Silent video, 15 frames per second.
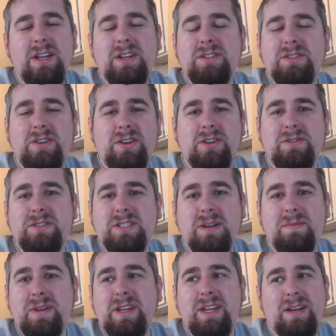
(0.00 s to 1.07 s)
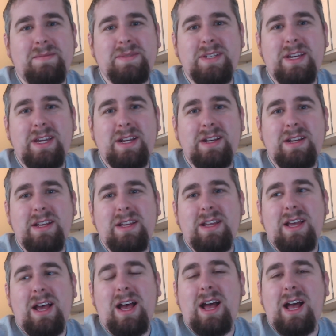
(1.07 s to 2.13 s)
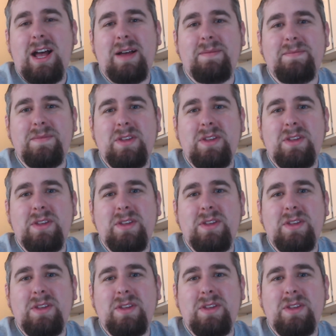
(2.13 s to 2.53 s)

So, you know, somebody comes in, um,